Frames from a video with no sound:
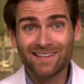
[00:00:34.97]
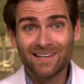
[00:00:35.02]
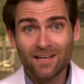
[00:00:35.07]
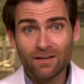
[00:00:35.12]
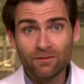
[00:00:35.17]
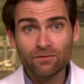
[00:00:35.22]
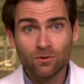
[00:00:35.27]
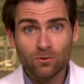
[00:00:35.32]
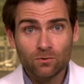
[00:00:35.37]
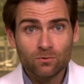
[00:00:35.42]

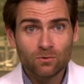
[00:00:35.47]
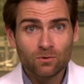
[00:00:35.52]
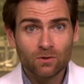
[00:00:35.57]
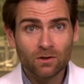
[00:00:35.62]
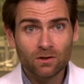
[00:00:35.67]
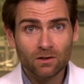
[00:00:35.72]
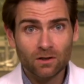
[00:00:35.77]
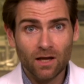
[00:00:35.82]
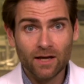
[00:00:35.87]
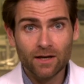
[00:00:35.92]
if you
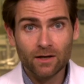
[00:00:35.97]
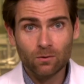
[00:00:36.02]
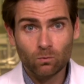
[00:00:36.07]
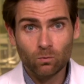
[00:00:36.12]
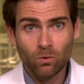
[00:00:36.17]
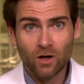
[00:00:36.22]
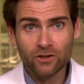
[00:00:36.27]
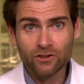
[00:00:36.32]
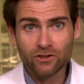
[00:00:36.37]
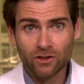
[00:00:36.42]
like
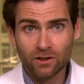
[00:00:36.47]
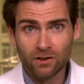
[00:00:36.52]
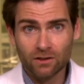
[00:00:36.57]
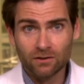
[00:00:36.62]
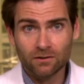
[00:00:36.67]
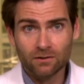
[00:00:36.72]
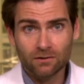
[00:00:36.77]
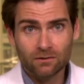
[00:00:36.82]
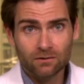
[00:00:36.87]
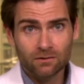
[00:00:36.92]
watching